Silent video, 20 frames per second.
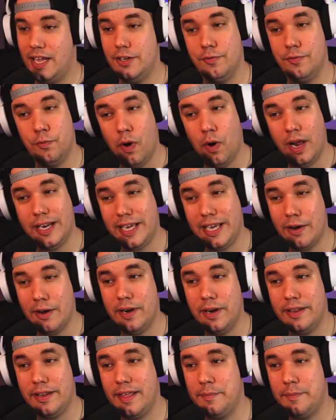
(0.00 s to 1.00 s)
Want to get
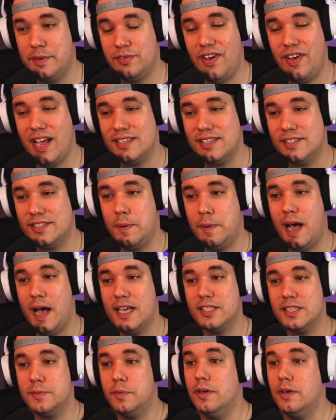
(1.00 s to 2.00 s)
rid of them as fast as
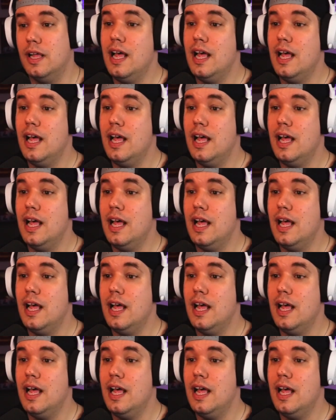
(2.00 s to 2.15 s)
possible.